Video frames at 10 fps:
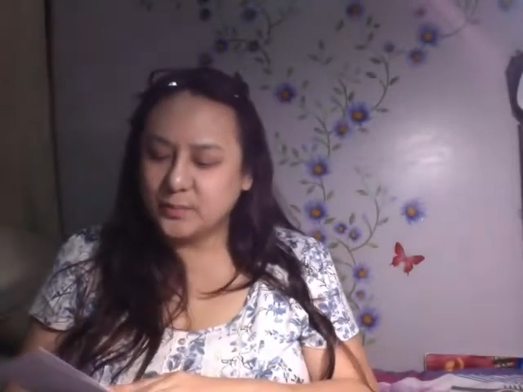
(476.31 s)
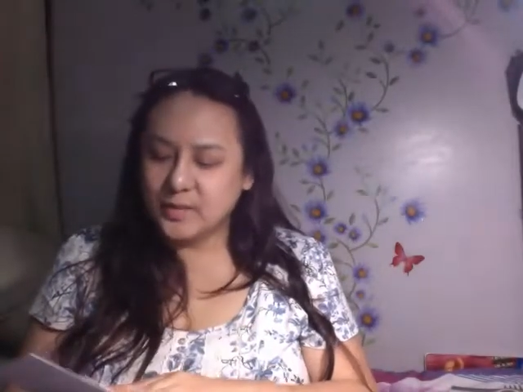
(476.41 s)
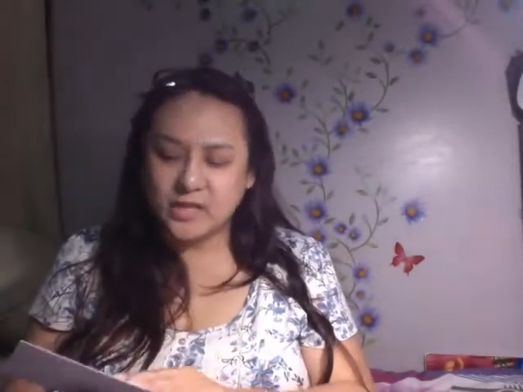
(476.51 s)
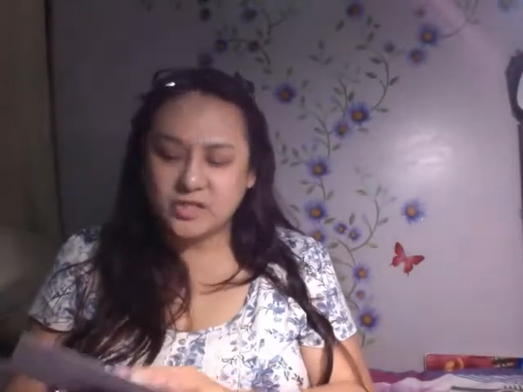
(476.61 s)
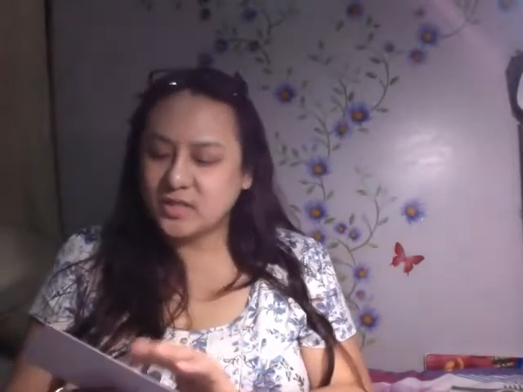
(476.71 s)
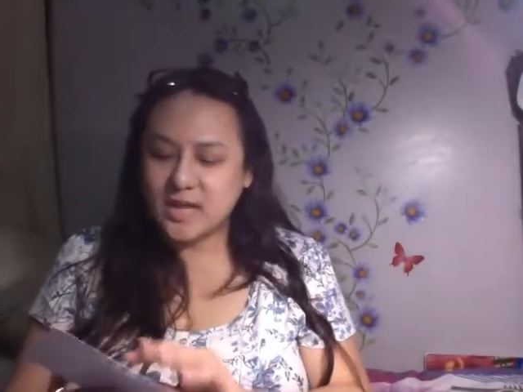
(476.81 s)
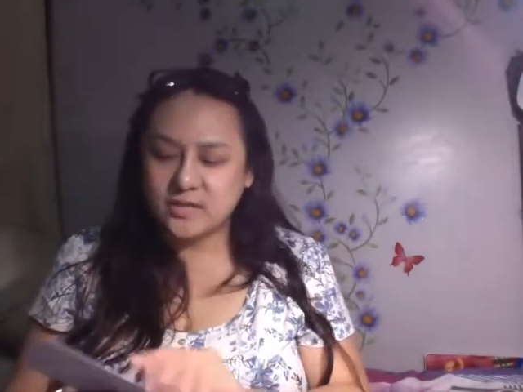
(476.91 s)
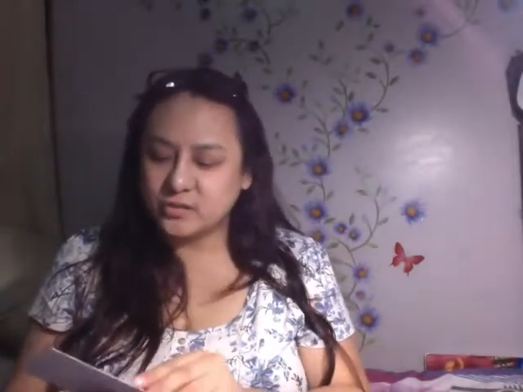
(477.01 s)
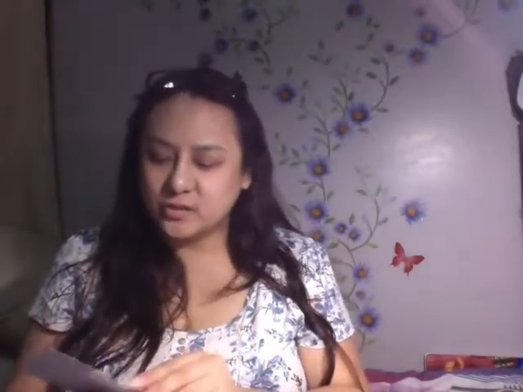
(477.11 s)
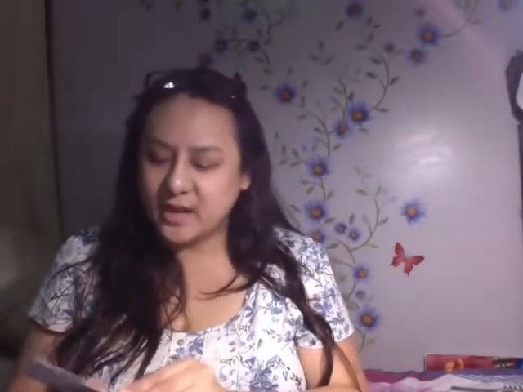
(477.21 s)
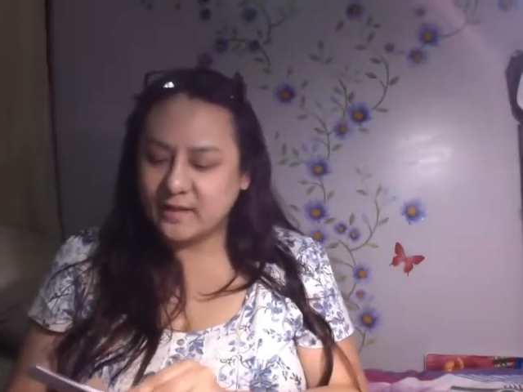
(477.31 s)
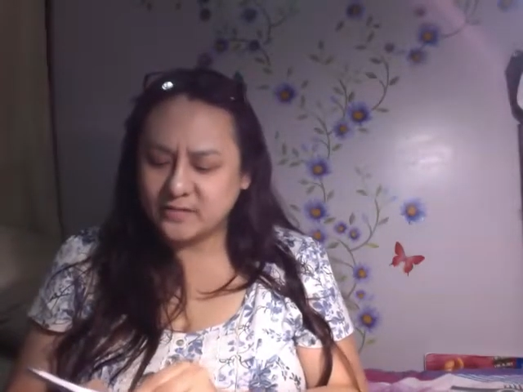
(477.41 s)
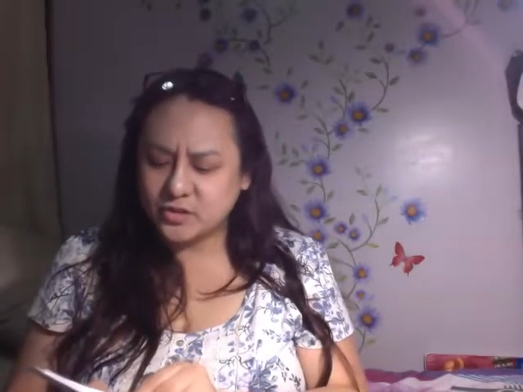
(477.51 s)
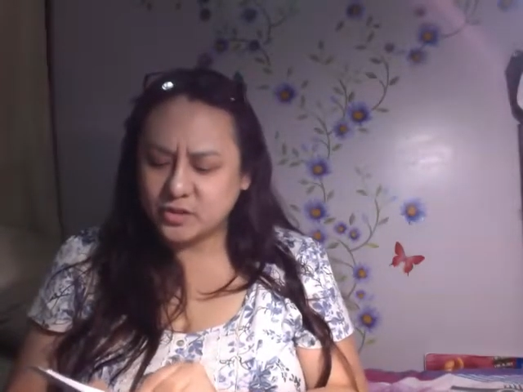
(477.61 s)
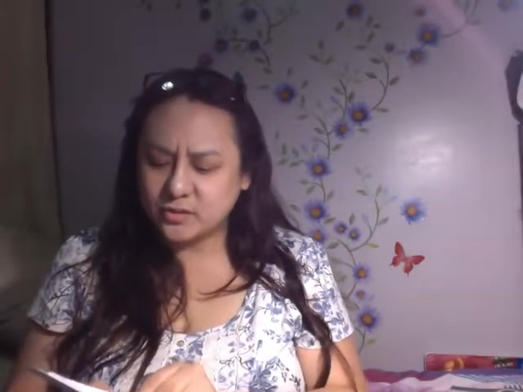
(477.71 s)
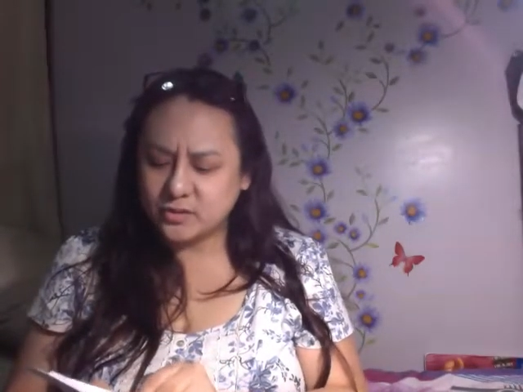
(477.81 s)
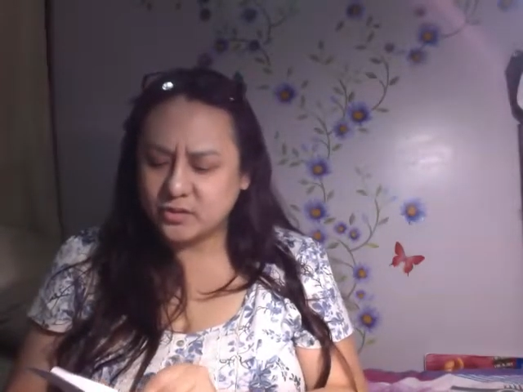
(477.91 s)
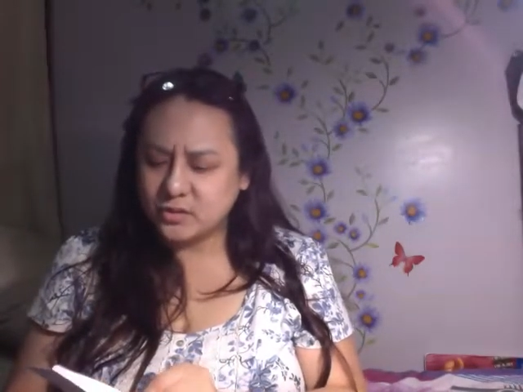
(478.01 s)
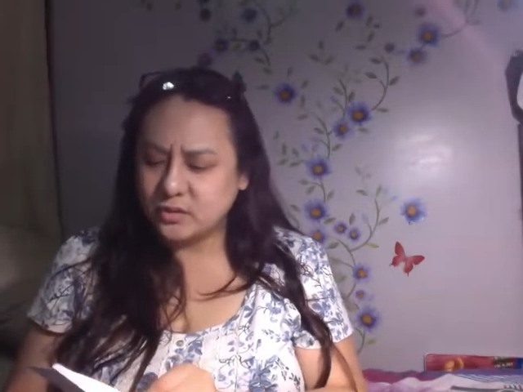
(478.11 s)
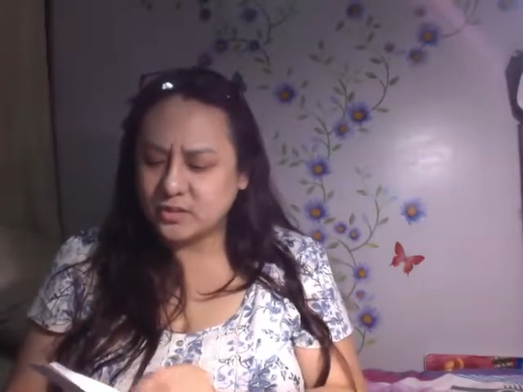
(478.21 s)
I have to show this
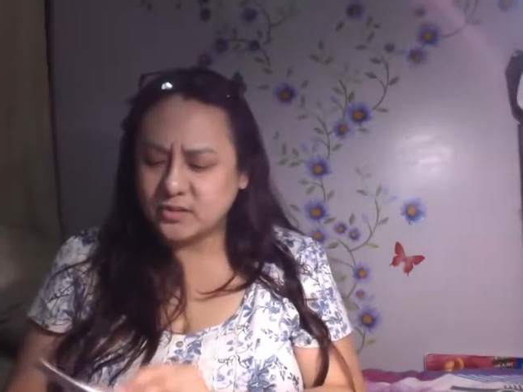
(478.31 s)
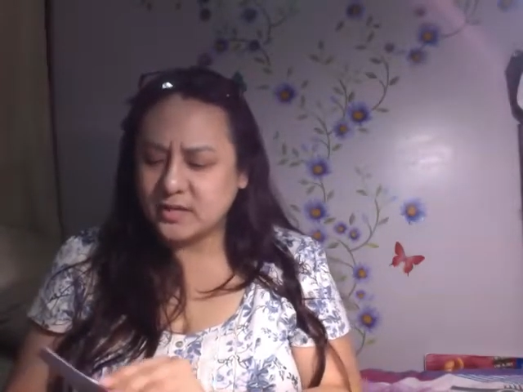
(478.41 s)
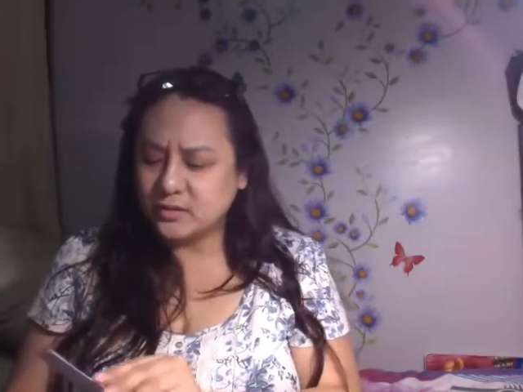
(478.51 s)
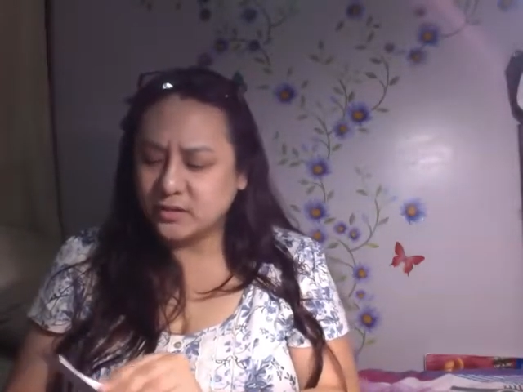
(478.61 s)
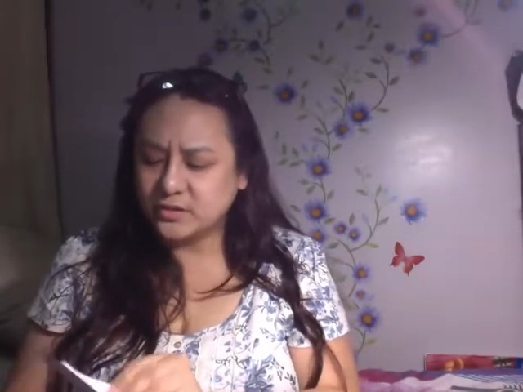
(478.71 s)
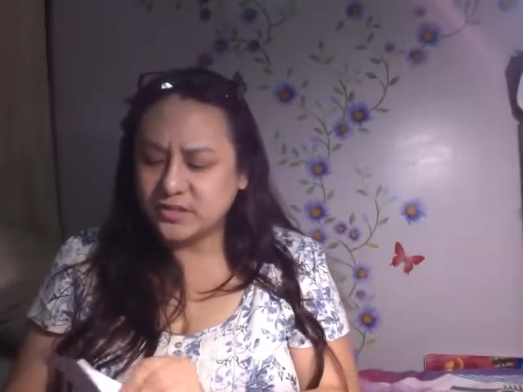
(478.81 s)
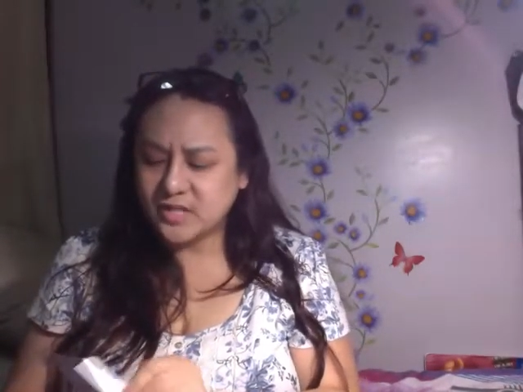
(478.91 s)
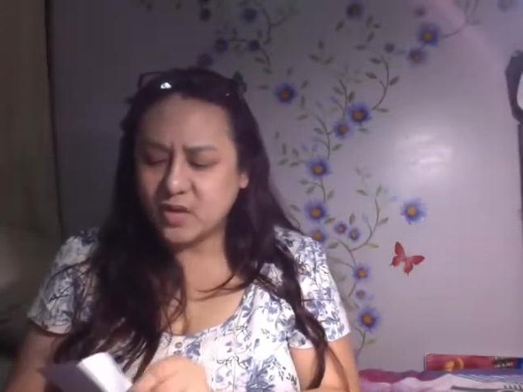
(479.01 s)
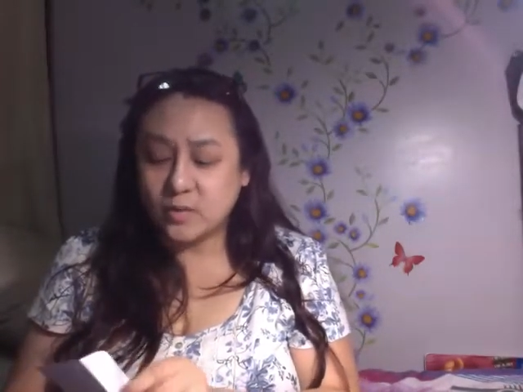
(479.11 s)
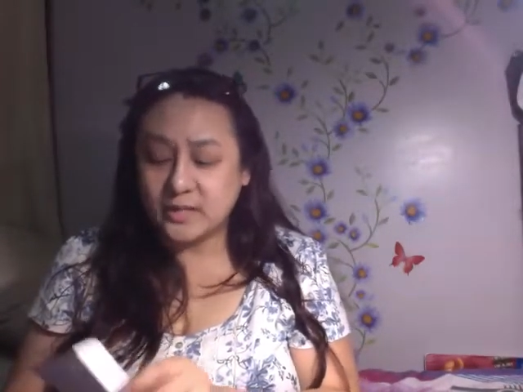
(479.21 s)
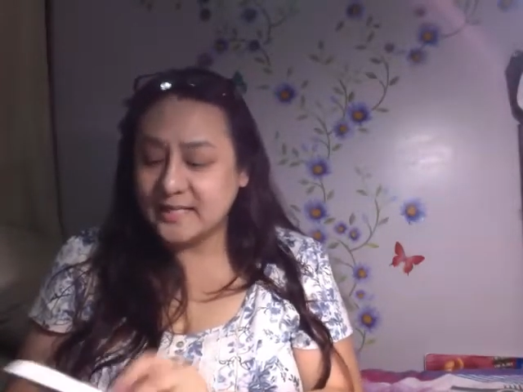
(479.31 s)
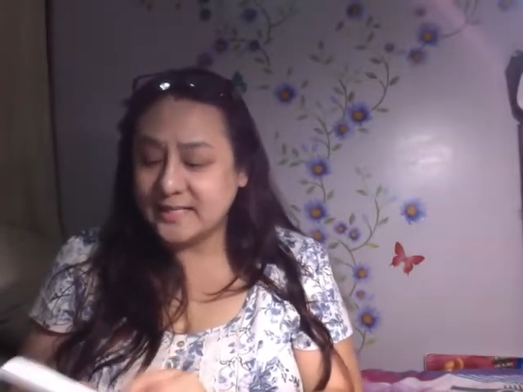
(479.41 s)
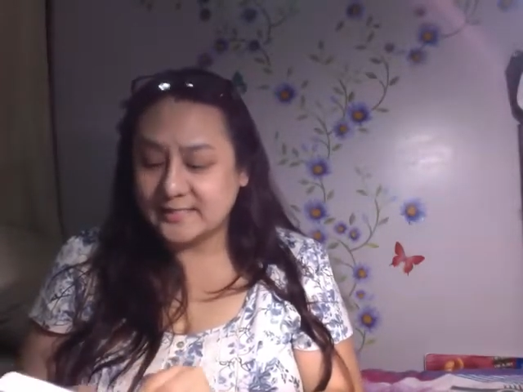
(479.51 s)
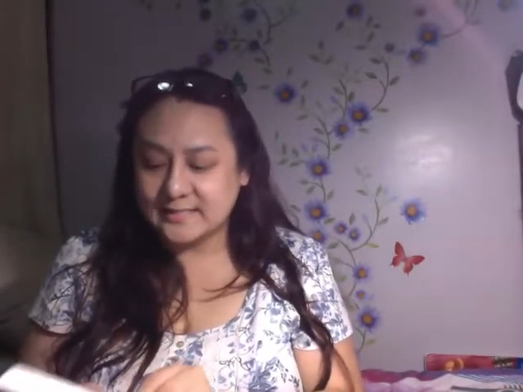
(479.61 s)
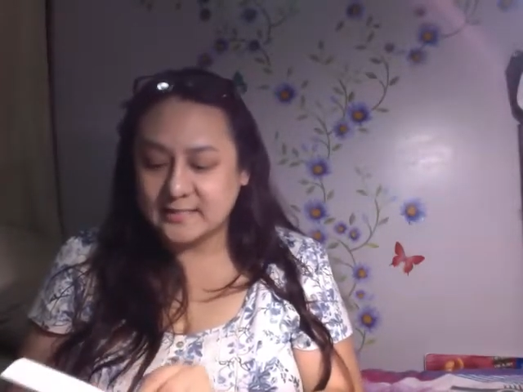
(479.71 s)
to you because I don't understand what it is.